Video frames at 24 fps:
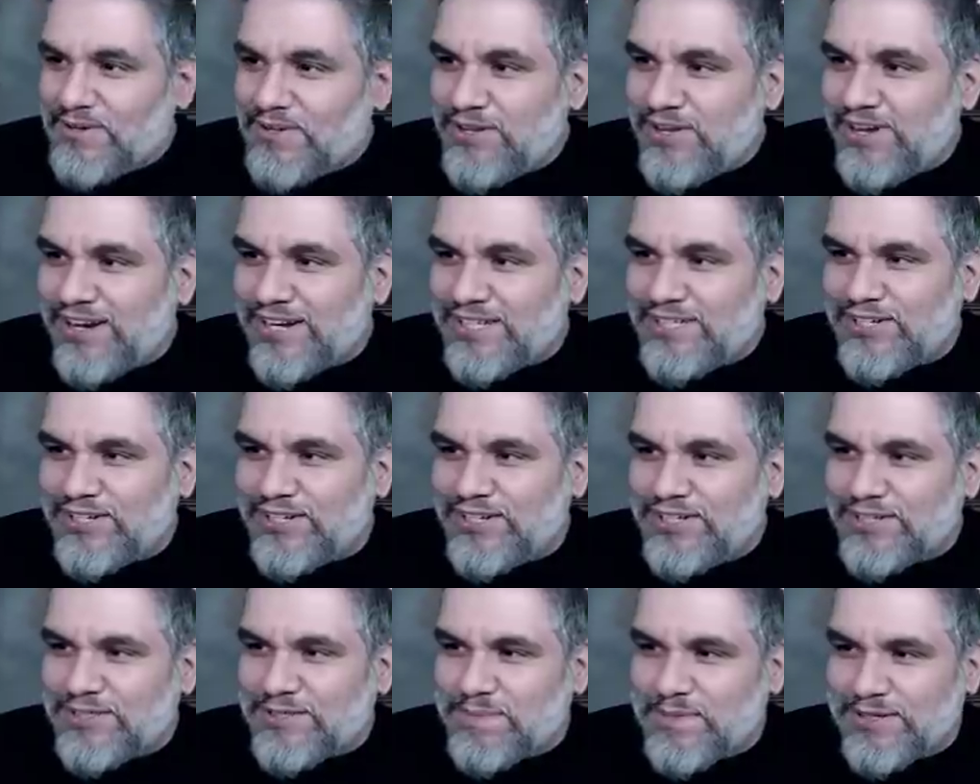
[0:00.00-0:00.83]
you got to
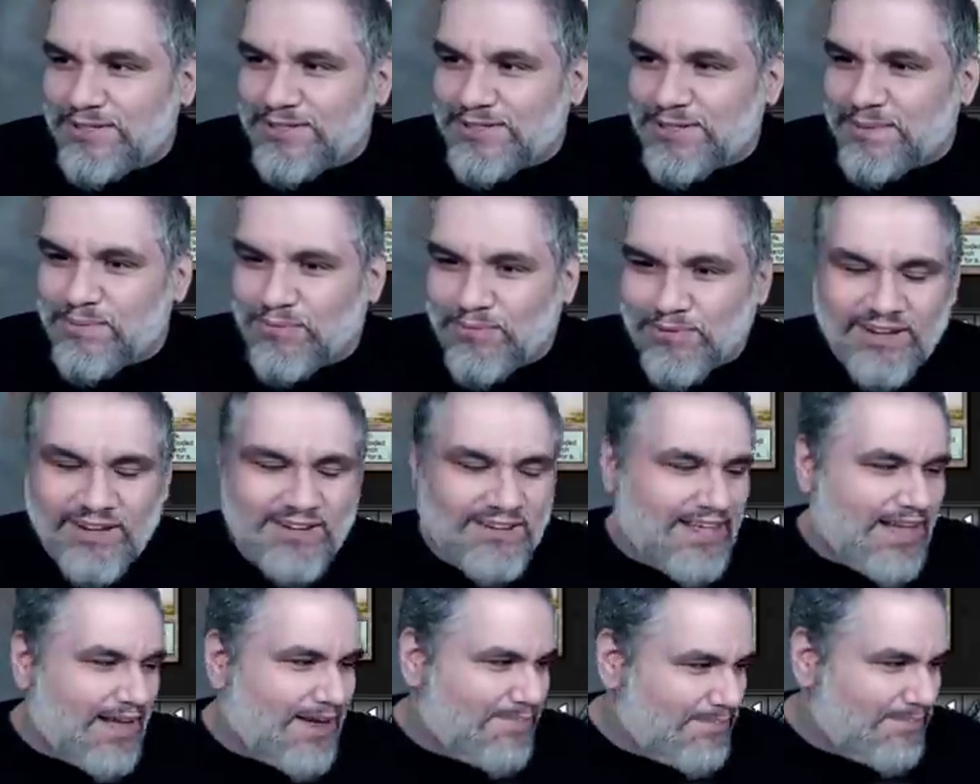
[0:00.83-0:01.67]
turn your speakers up real
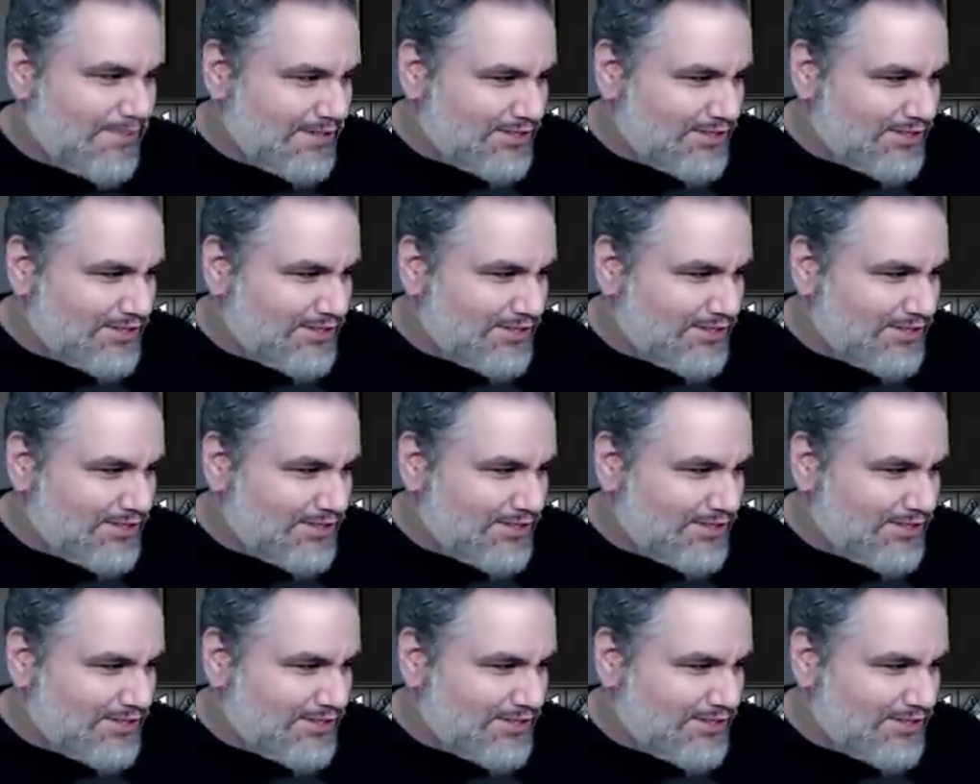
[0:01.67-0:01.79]
loud.